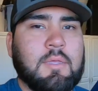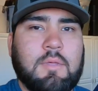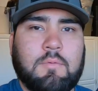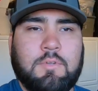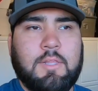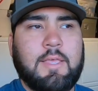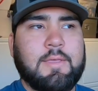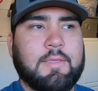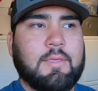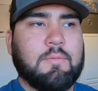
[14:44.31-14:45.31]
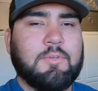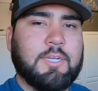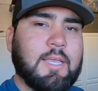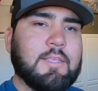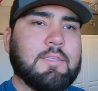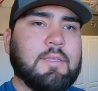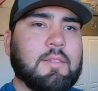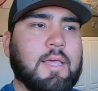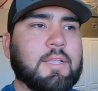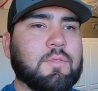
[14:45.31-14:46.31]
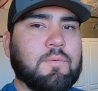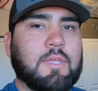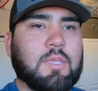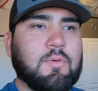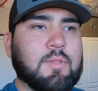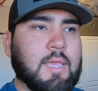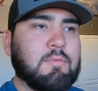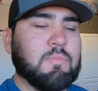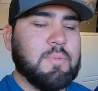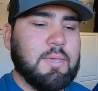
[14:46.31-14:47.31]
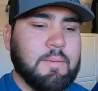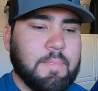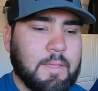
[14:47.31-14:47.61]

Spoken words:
would you guys like doing a Q&A with me?